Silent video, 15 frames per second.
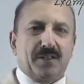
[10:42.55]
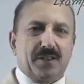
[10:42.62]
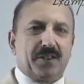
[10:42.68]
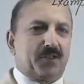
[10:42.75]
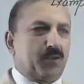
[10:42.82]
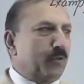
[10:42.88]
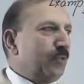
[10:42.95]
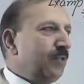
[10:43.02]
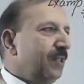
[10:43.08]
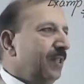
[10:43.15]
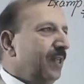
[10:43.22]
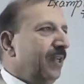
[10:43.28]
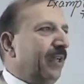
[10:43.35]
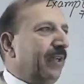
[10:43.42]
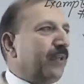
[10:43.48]
ratios
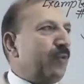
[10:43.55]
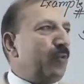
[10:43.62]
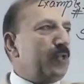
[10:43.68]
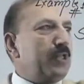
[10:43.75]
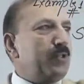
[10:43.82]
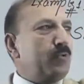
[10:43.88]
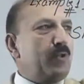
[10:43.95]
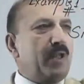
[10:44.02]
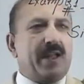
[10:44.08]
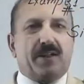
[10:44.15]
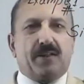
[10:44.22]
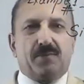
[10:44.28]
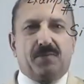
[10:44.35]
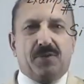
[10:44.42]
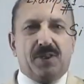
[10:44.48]
according to the
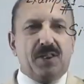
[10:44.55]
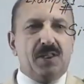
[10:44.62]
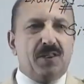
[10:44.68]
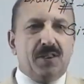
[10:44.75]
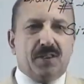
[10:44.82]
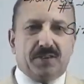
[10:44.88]
angle B,